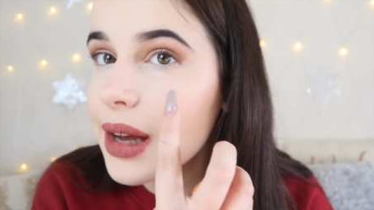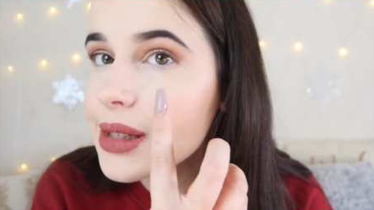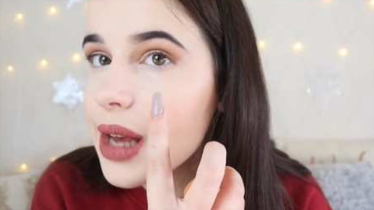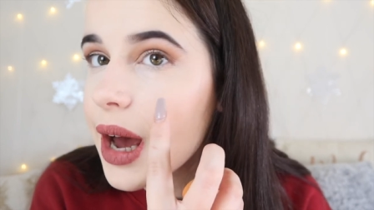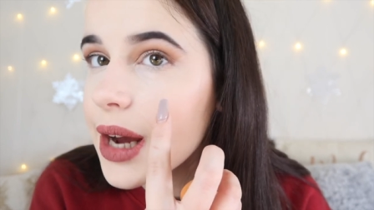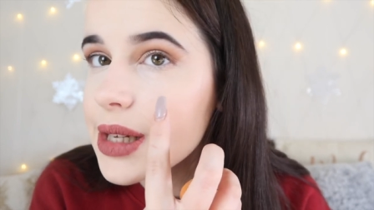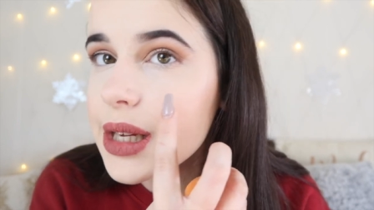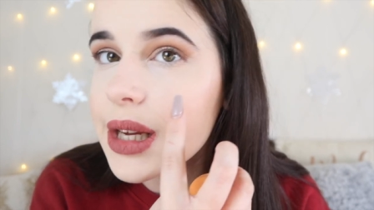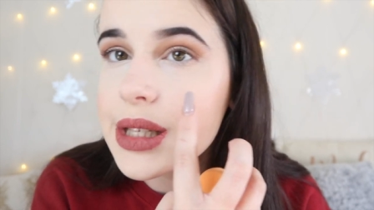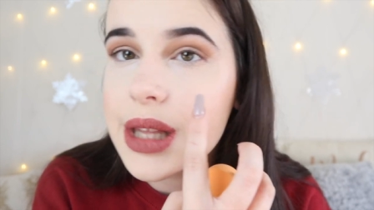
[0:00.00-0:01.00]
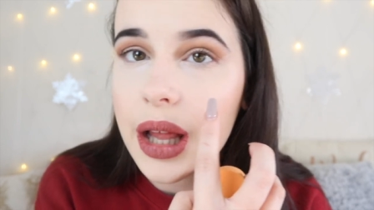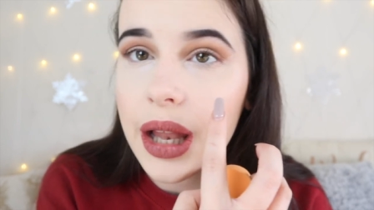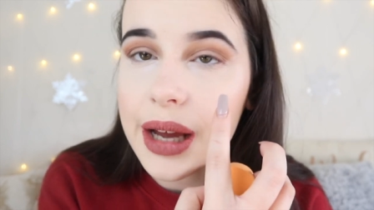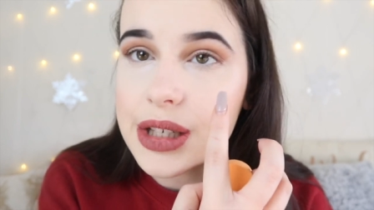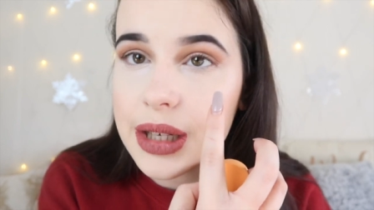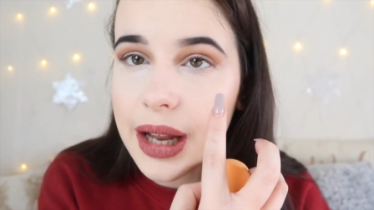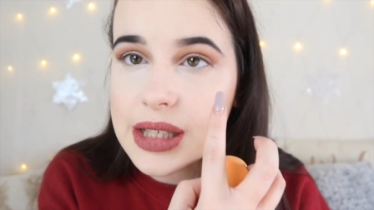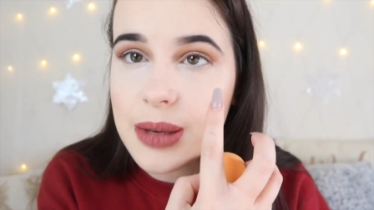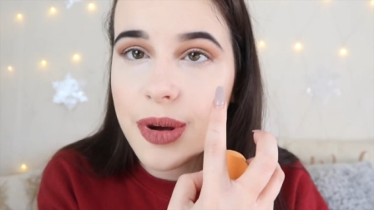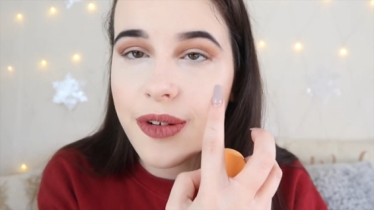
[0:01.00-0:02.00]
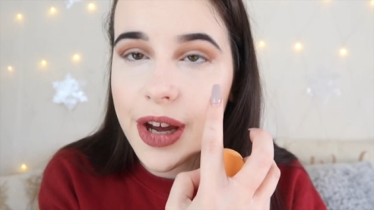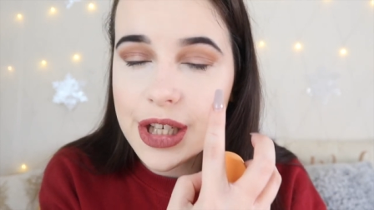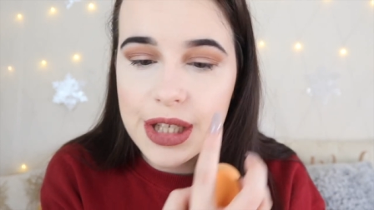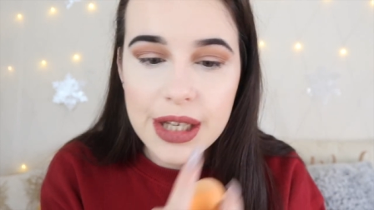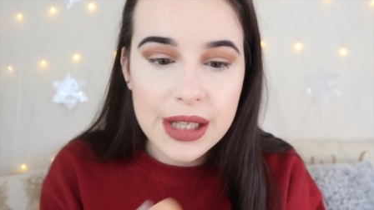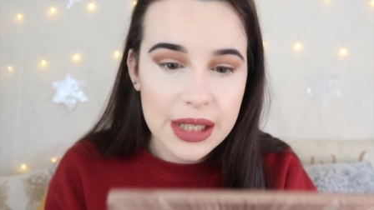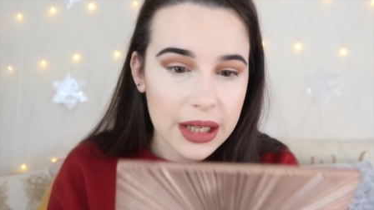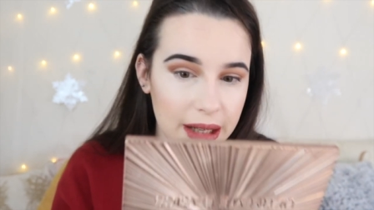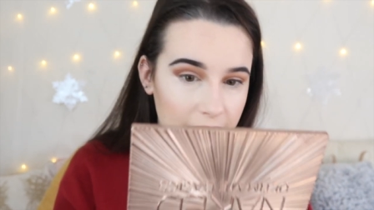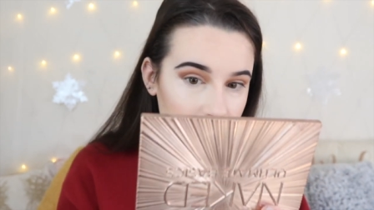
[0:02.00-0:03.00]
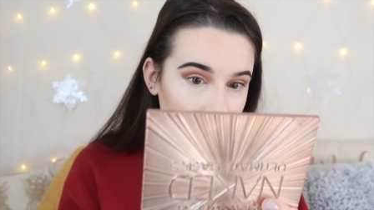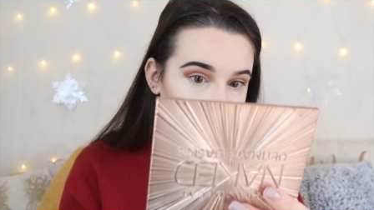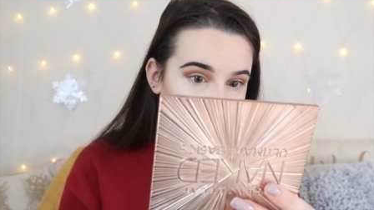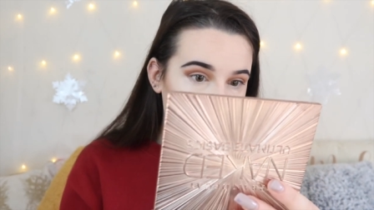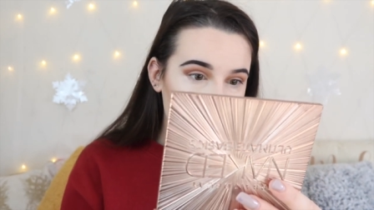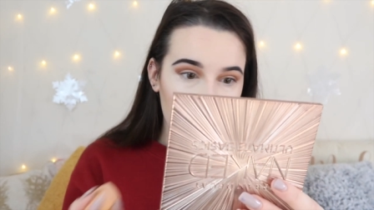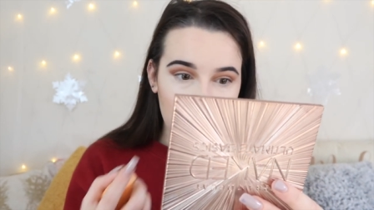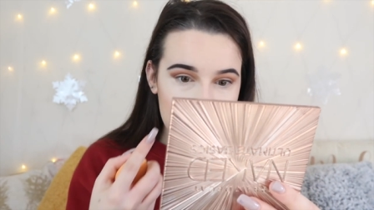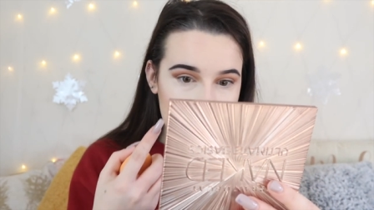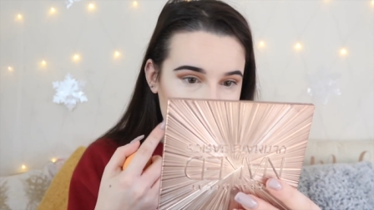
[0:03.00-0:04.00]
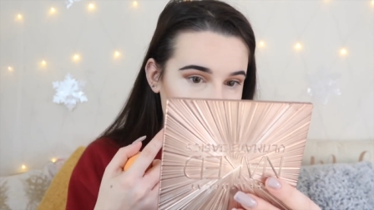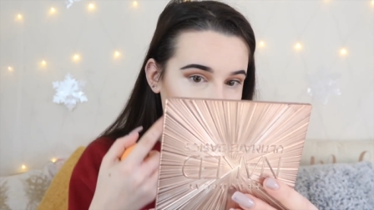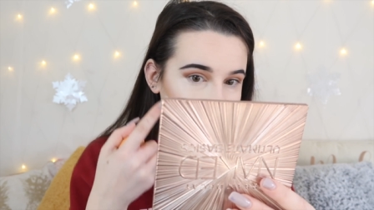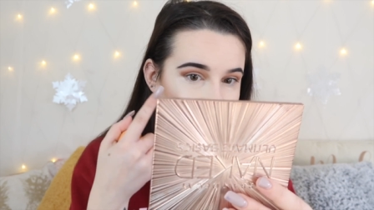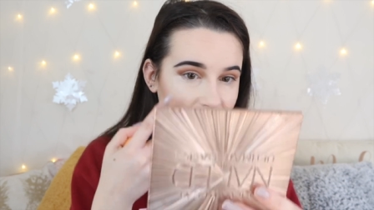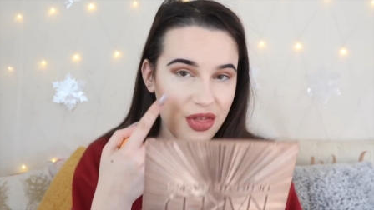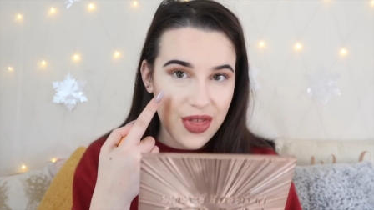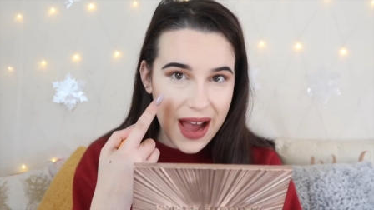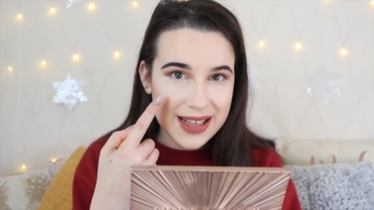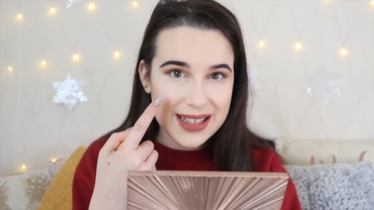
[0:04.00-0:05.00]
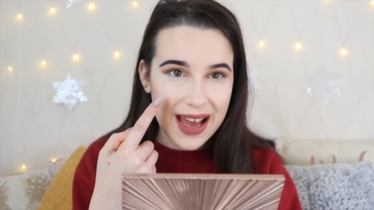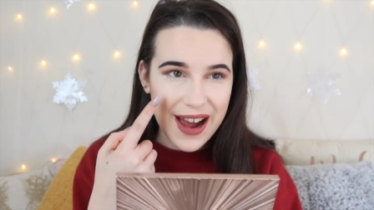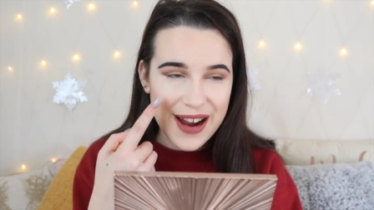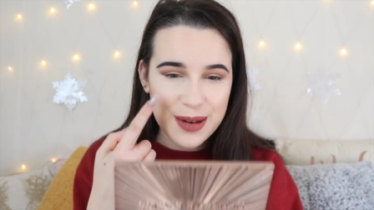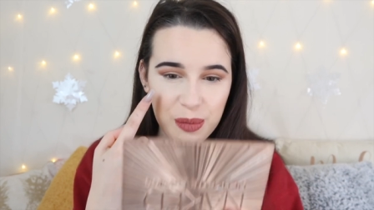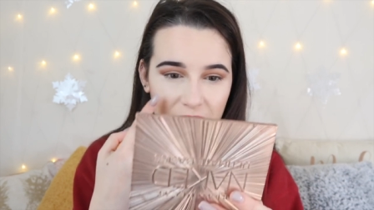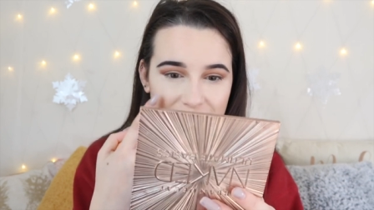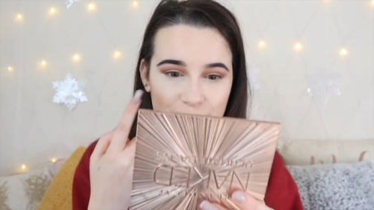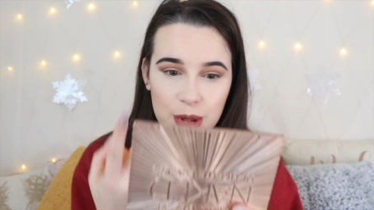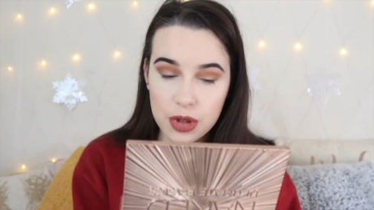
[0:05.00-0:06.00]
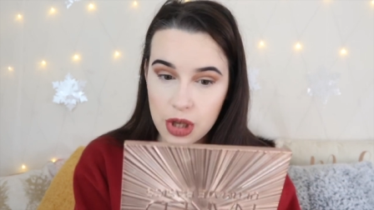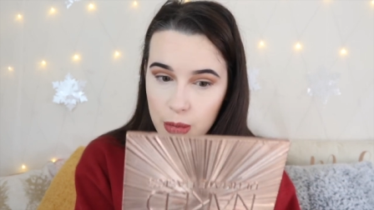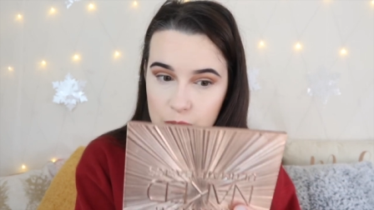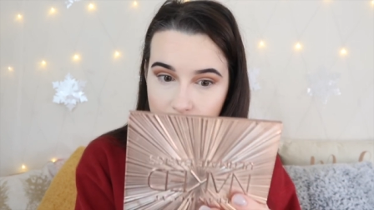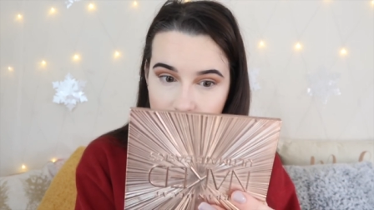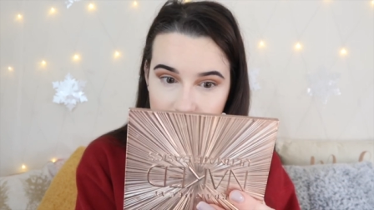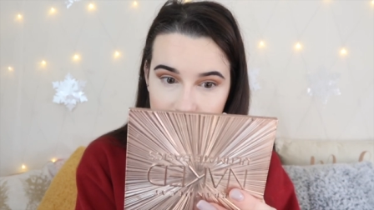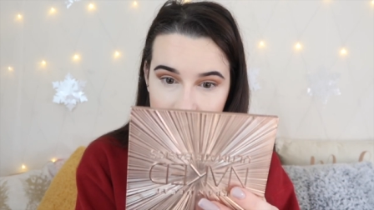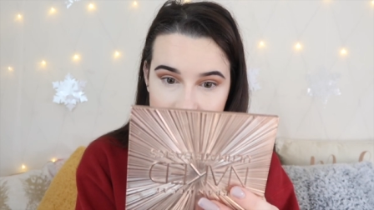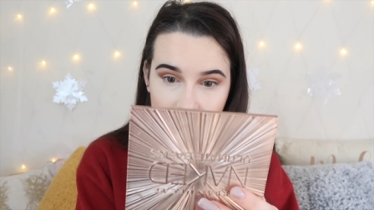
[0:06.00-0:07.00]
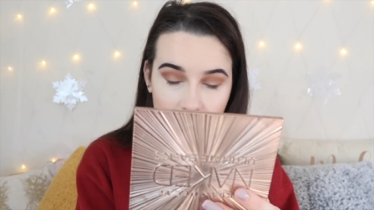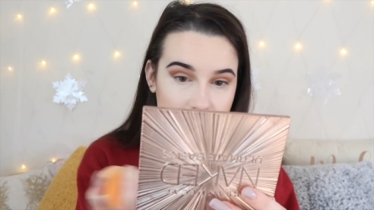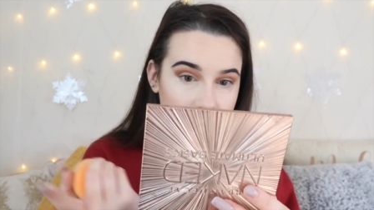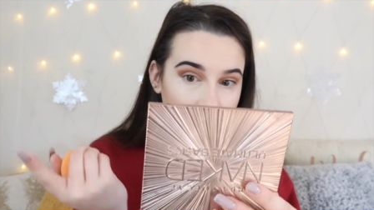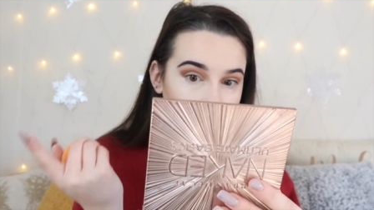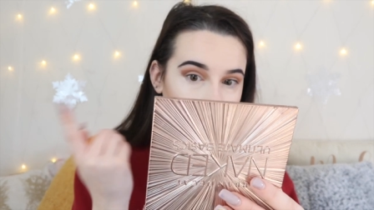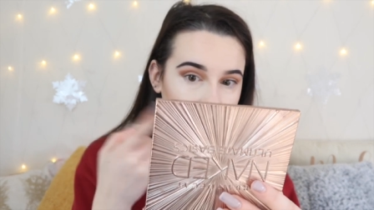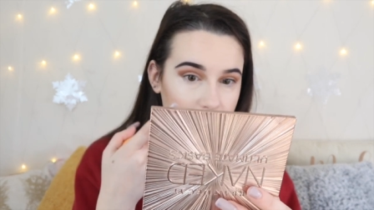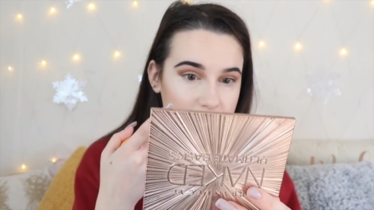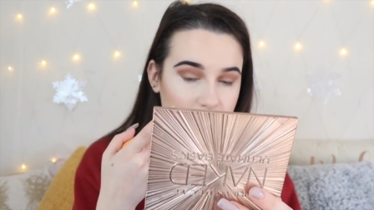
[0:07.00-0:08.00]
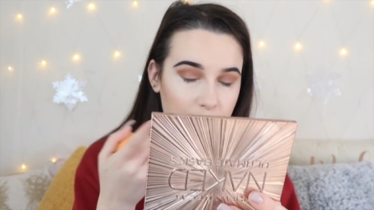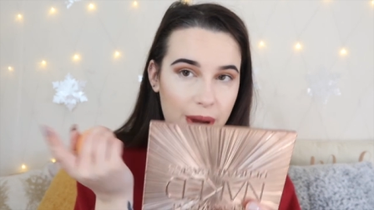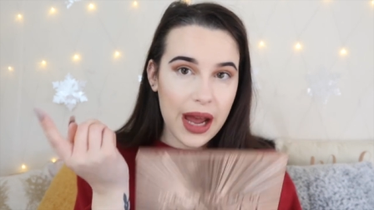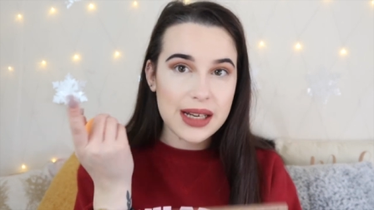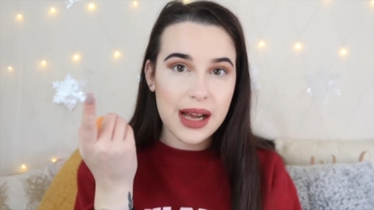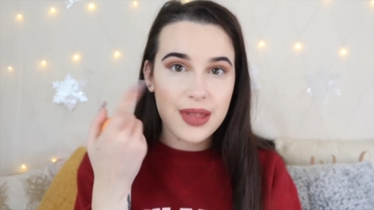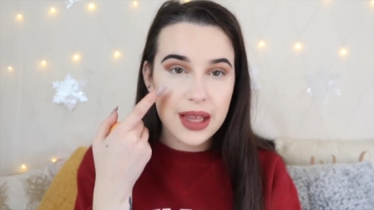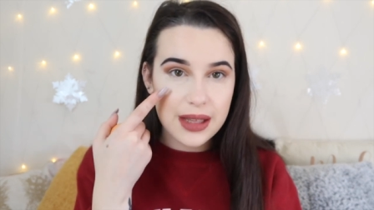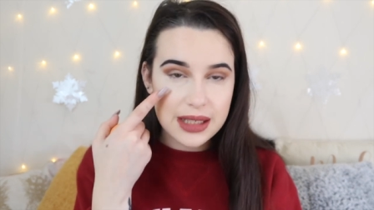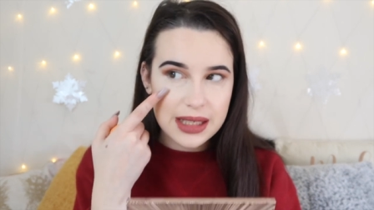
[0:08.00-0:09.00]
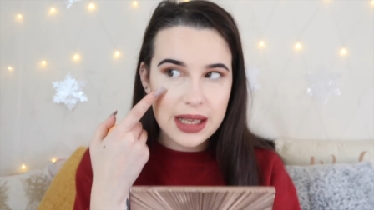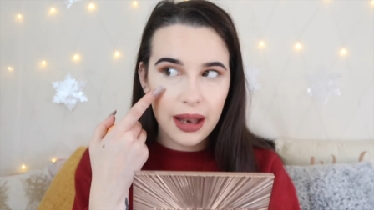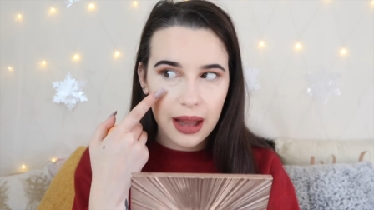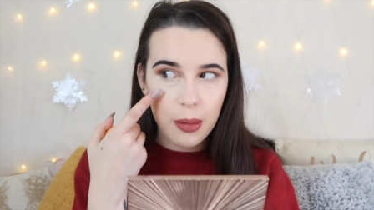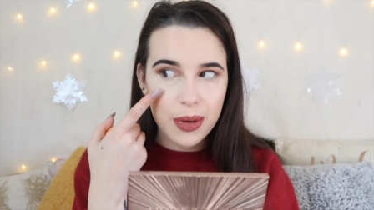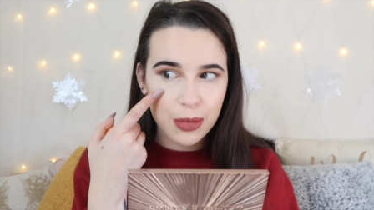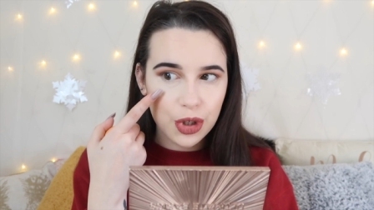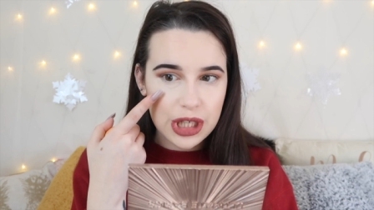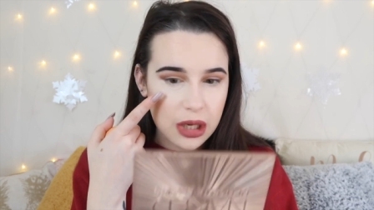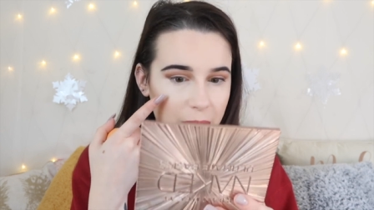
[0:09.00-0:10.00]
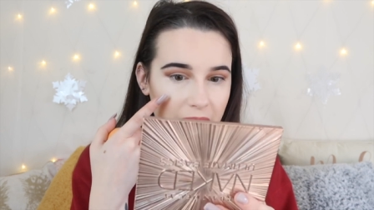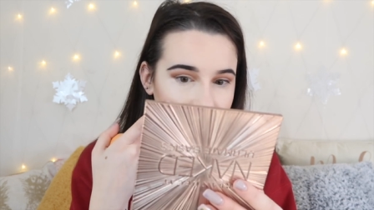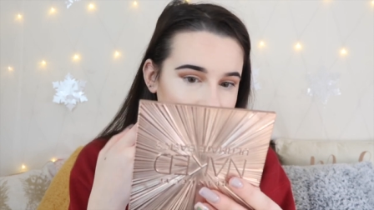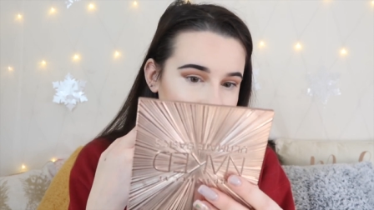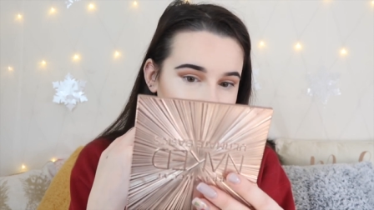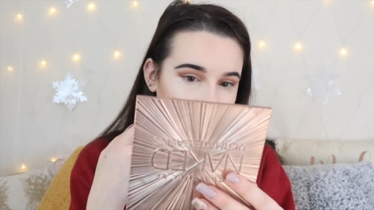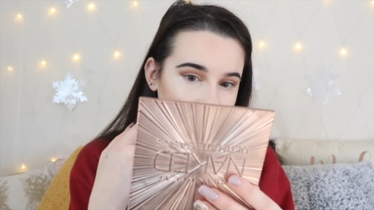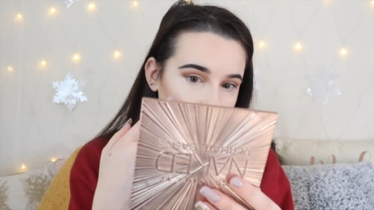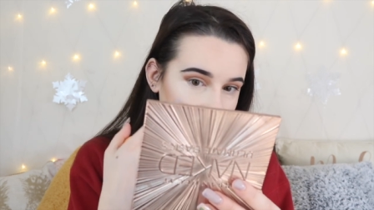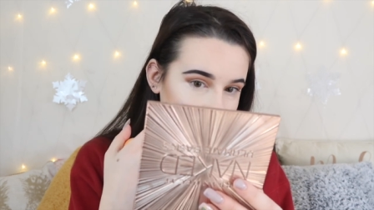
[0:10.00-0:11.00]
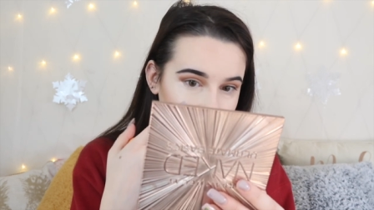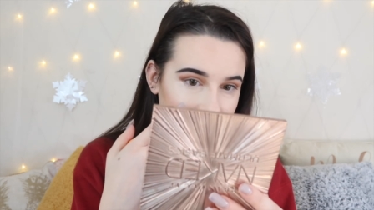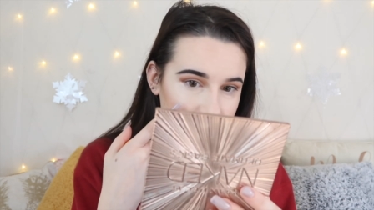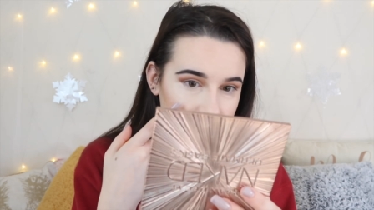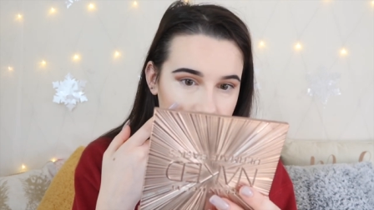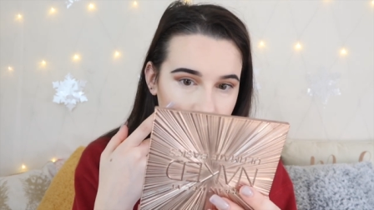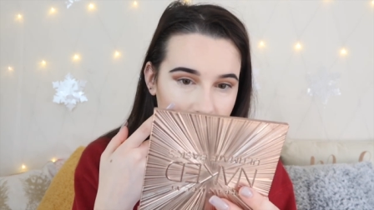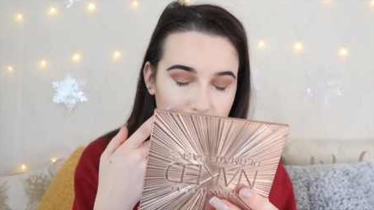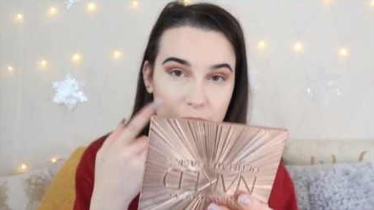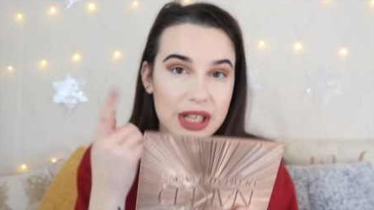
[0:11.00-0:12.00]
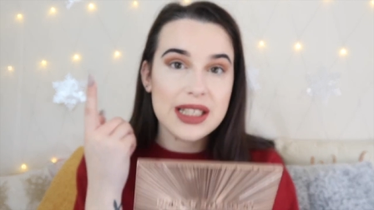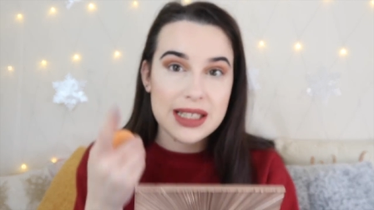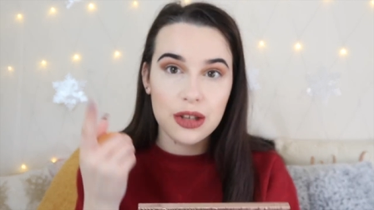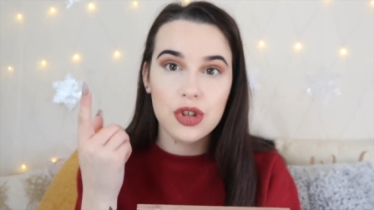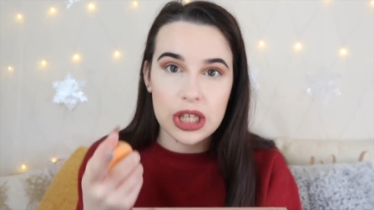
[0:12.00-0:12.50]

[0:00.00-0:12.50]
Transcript: That side is the Collection Lasting Perfection Concealer, and honestly, that side brightened up so much better than that side. And off the top of my head, I think this is a little bit more cheaper. I think it's like twenty pence cheaper, but it's still